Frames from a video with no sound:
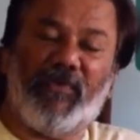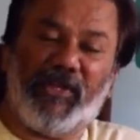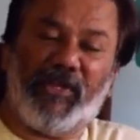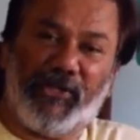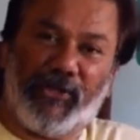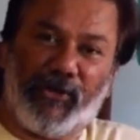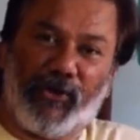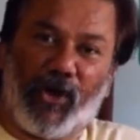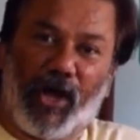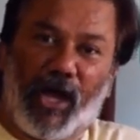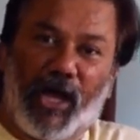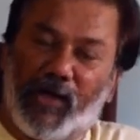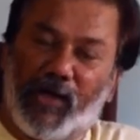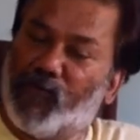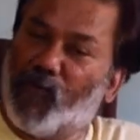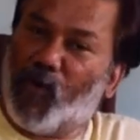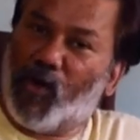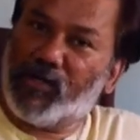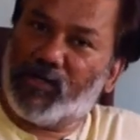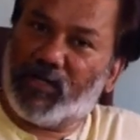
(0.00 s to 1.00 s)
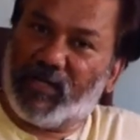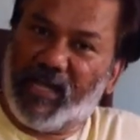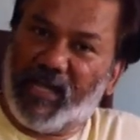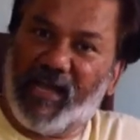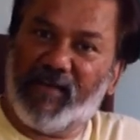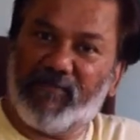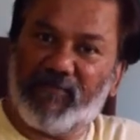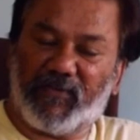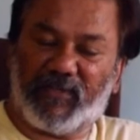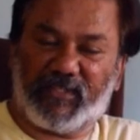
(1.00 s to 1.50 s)
video, I want to
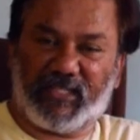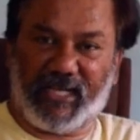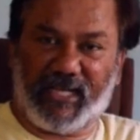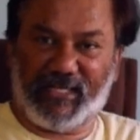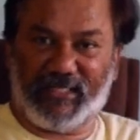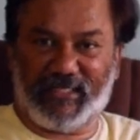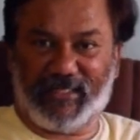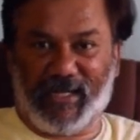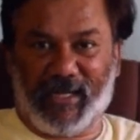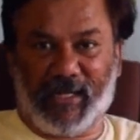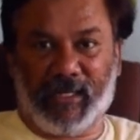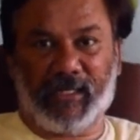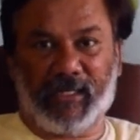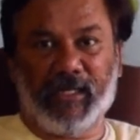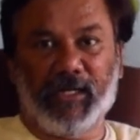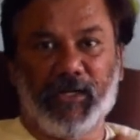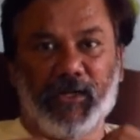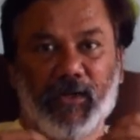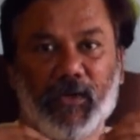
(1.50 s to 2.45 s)
emphasize that